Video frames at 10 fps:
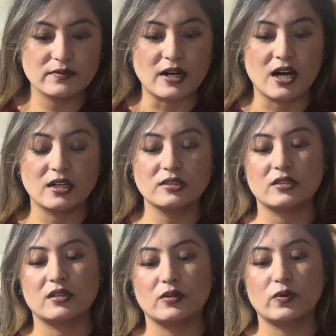art
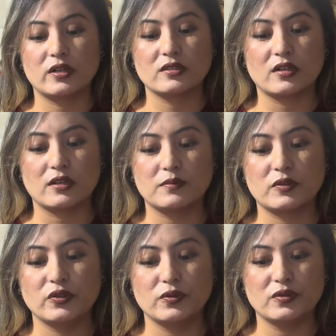
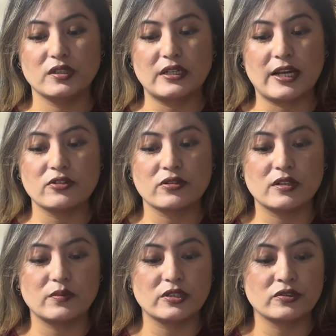workshops using
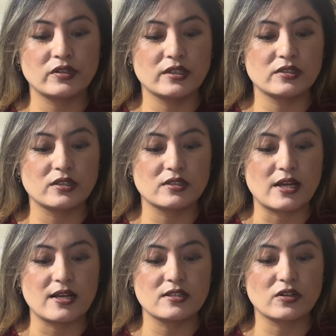natural materials such
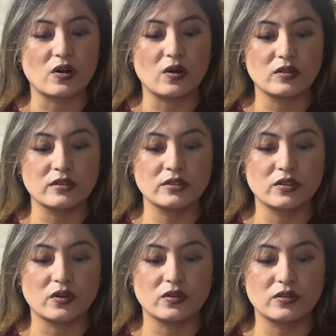as a colored
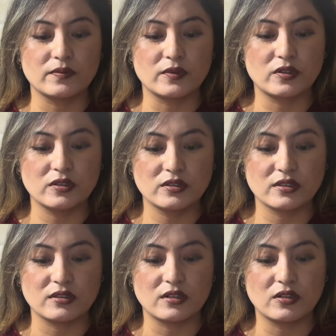
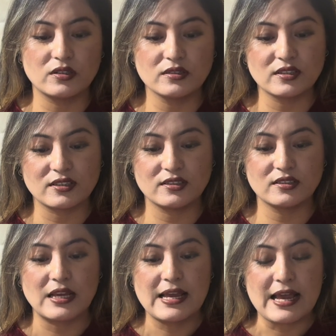
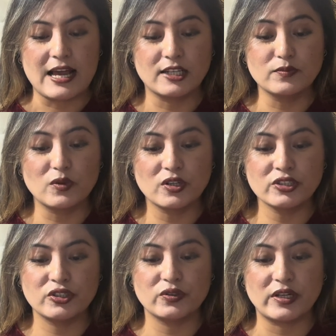orchards and
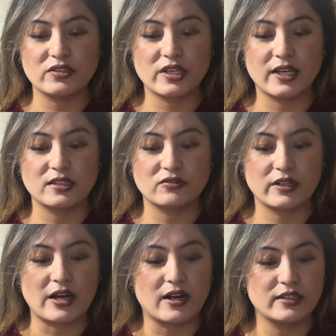mud to educate
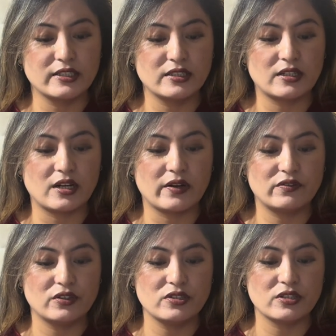regarding the
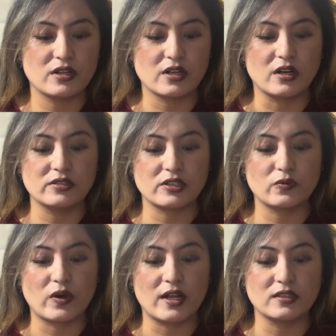Aboriginal culture
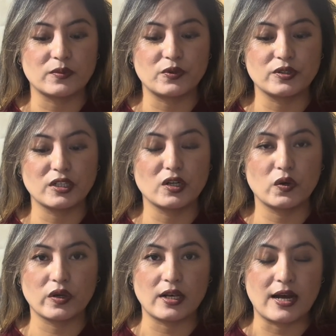while supporting
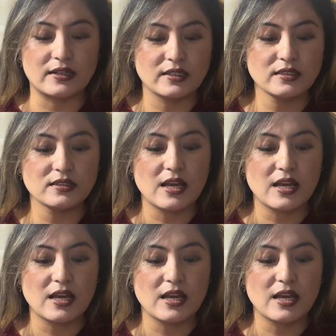local artists.